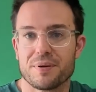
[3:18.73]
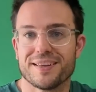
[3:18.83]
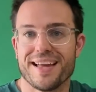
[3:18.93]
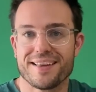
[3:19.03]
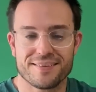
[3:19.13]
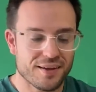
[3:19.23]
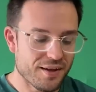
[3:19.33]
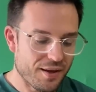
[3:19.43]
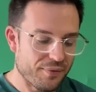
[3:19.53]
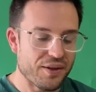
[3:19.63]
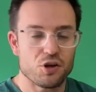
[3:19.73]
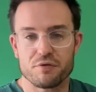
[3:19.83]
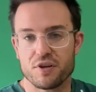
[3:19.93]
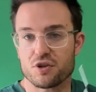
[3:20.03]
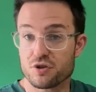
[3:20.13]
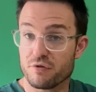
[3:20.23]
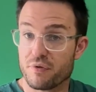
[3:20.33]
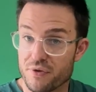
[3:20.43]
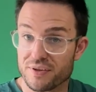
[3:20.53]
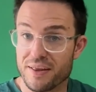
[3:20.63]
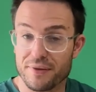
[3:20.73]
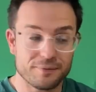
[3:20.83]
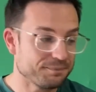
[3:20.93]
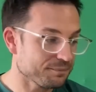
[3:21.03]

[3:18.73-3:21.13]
plate then you'll finish it off with your leather.